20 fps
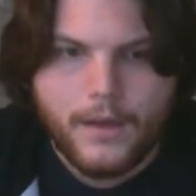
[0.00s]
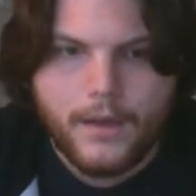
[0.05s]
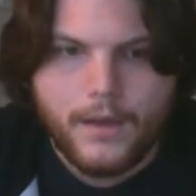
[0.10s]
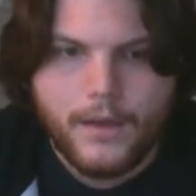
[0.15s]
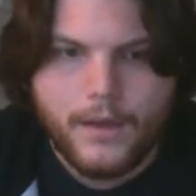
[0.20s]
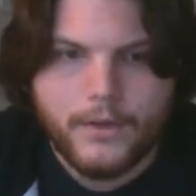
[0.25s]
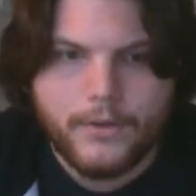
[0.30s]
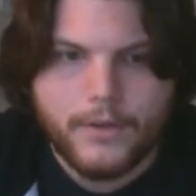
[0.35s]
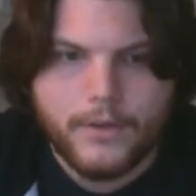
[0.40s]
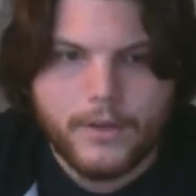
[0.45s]

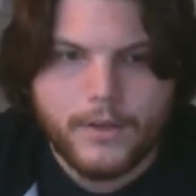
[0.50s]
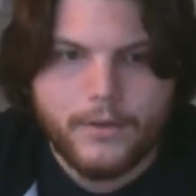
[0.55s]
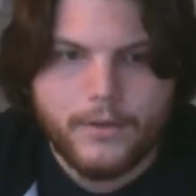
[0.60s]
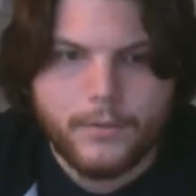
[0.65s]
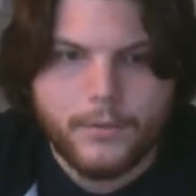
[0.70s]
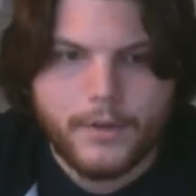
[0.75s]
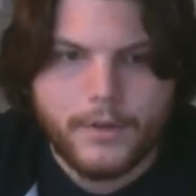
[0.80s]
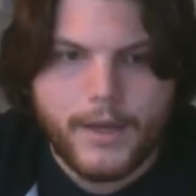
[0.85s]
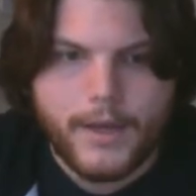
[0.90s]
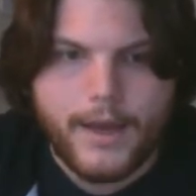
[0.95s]
Each of these
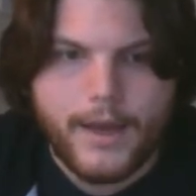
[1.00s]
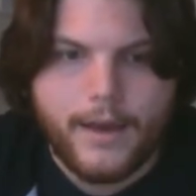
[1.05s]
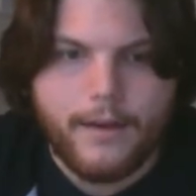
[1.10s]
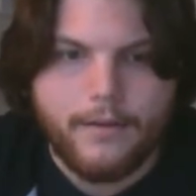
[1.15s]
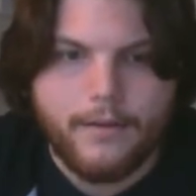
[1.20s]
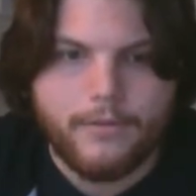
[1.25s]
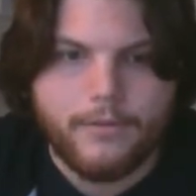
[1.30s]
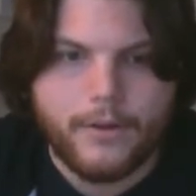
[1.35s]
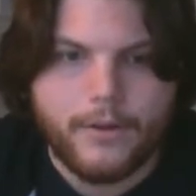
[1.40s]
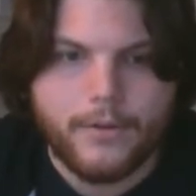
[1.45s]
would
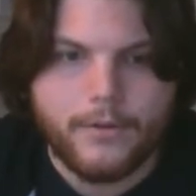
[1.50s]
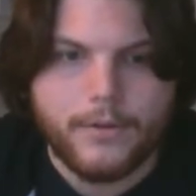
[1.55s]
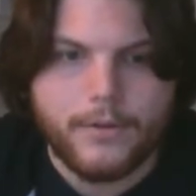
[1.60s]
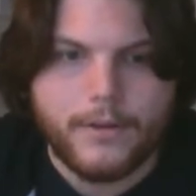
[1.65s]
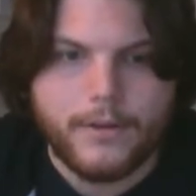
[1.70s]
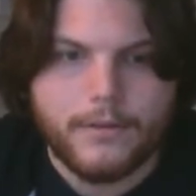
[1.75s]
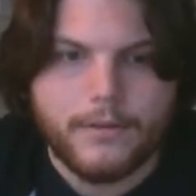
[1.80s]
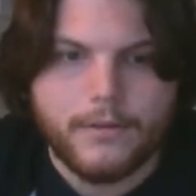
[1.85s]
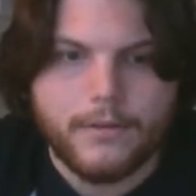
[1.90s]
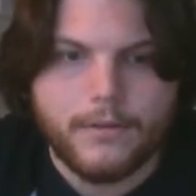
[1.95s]
have, you know,
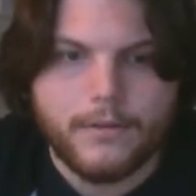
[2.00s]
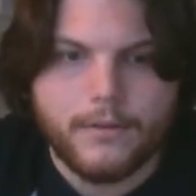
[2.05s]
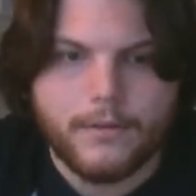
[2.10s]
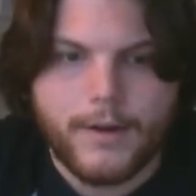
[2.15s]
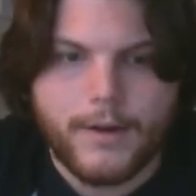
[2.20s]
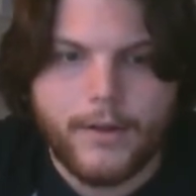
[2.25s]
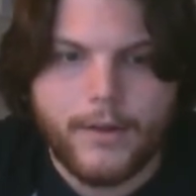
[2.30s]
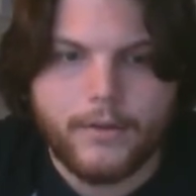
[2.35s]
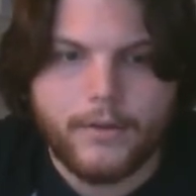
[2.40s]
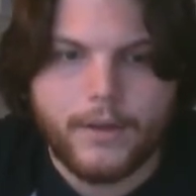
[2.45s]
these
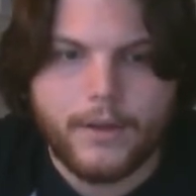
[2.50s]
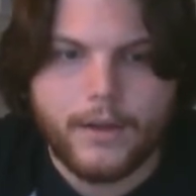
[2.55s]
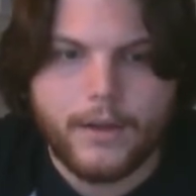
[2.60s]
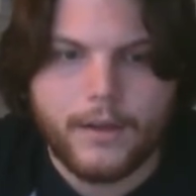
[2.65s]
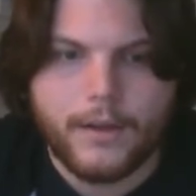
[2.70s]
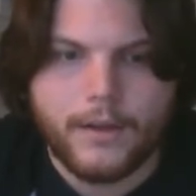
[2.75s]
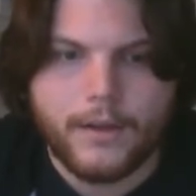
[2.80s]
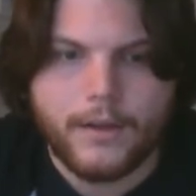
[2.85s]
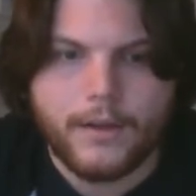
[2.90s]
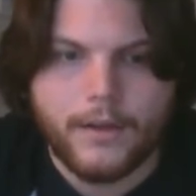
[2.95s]

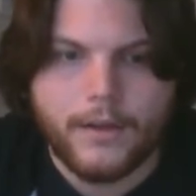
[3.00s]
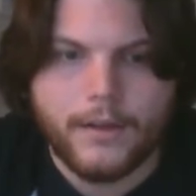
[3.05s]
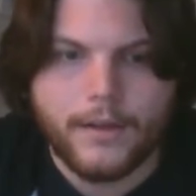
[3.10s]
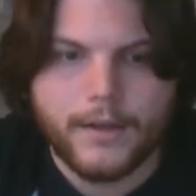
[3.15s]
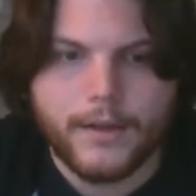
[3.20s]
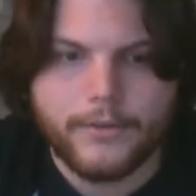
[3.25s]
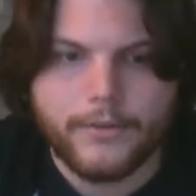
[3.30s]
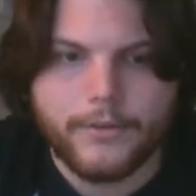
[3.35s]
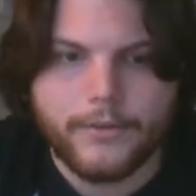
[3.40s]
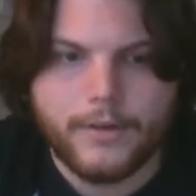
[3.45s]
surrounding
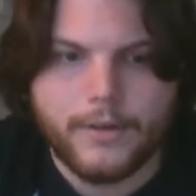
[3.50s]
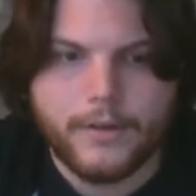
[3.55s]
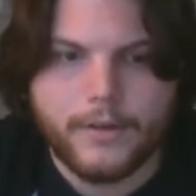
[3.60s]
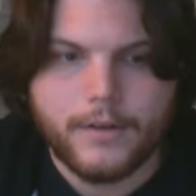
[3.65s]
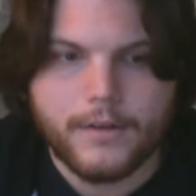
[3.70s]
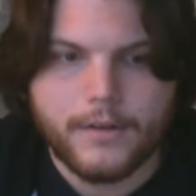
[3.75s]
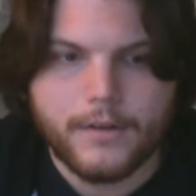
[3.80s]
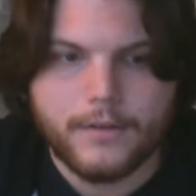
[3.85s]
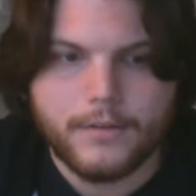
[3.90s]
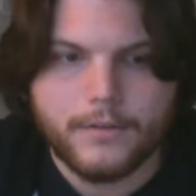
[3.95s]

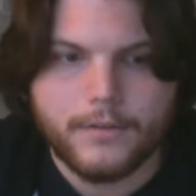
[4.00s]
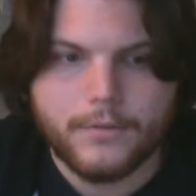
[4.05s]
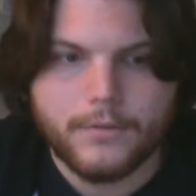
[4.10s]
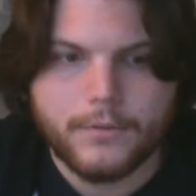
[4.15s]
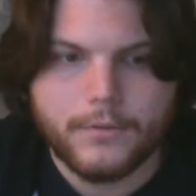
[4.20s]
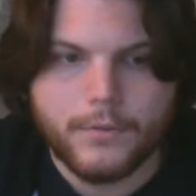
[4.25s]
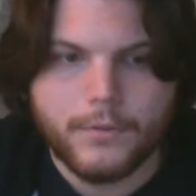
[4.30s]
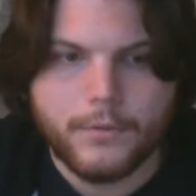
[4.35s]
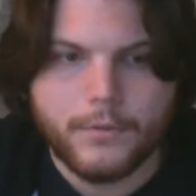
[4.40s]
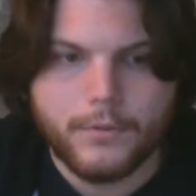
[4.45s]
electrons,
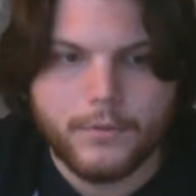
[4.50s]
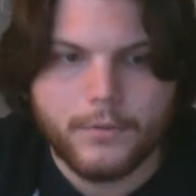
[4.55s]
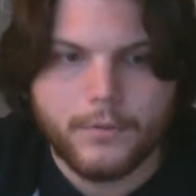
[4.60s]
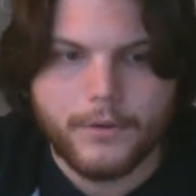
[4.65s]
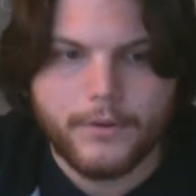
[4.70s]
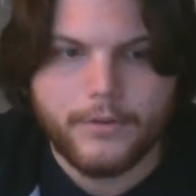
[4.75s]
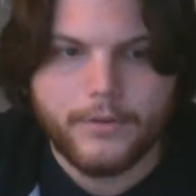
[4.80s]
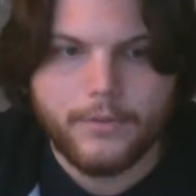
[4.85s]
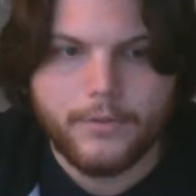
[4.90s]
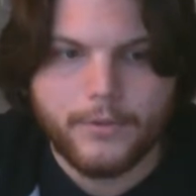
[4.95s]
which we wouldn't
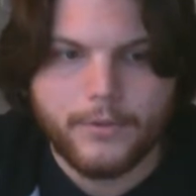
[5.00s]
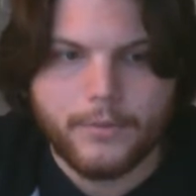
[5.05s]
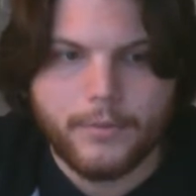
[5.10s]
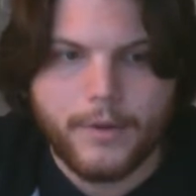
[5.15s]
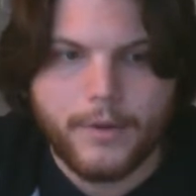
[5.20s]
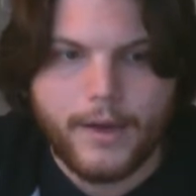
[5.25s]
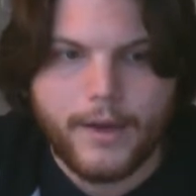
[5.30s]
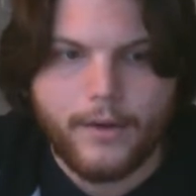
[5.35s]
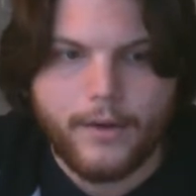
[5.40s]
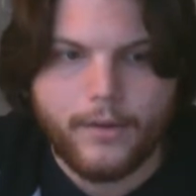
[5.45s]
worry too much
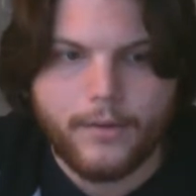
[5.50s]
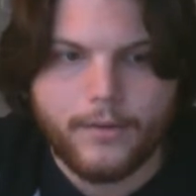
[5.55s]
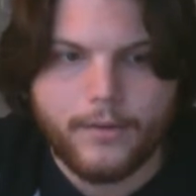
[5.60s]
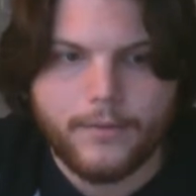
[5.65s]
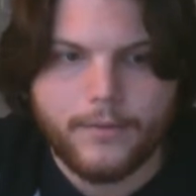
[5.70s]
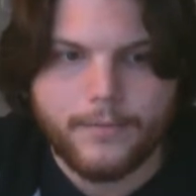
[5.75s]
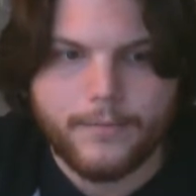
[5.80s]
about.